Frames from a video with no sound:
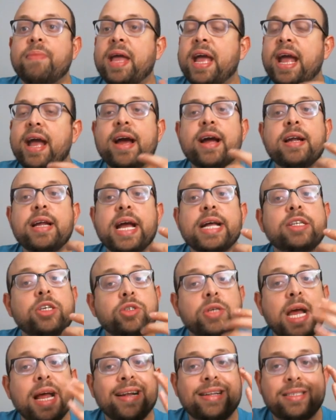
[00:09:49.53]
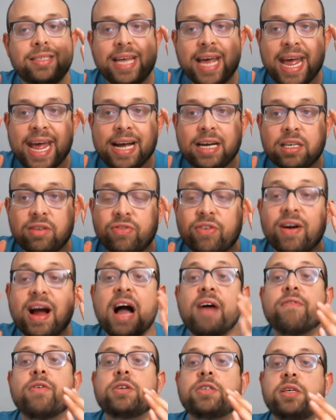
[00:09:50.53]
and it takes
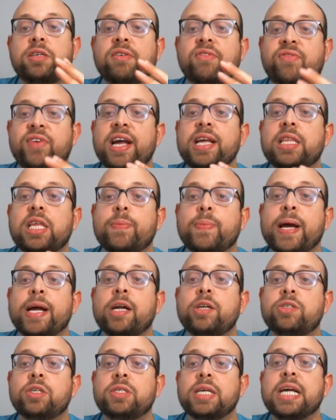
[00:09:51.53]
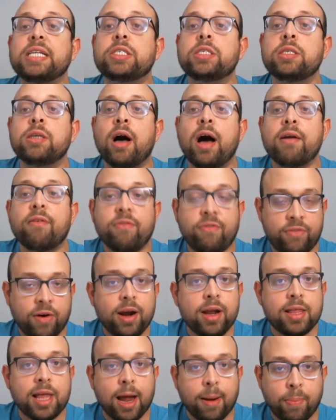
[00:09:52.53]
forever to defeat them, and it's not fun
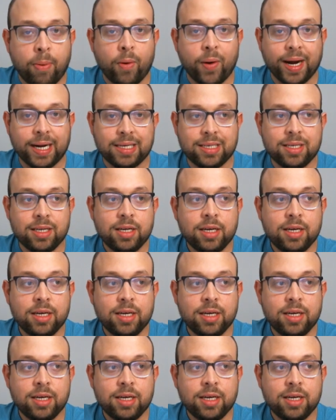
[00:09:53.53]
at that point.